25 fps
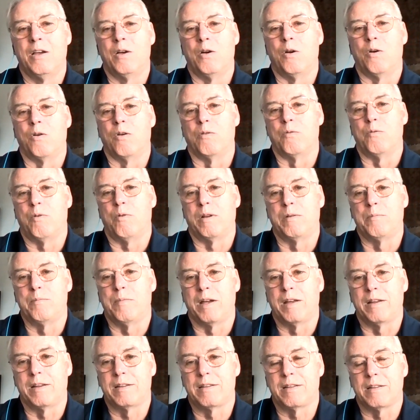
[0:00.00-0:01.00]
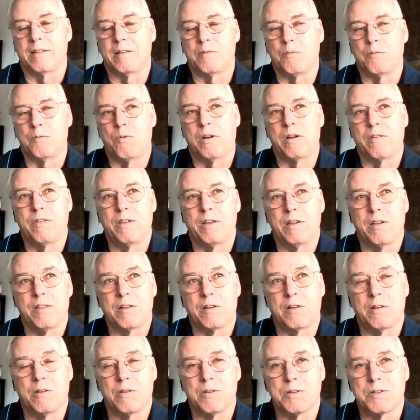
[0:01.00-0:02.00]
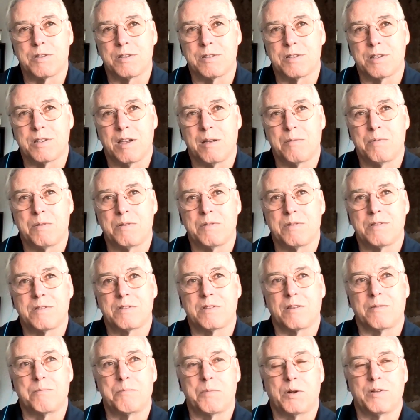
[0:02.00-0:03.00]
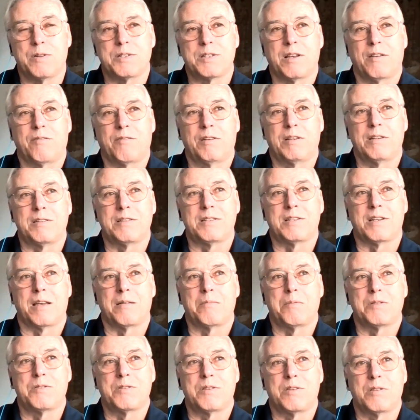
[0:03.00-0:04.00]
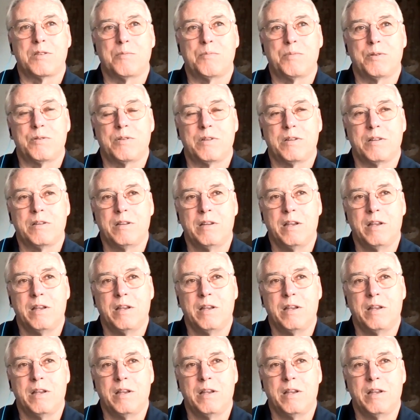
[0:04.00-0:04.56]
Or one might, one of the other close disciples, Bodhisattva disciples of the Buddha,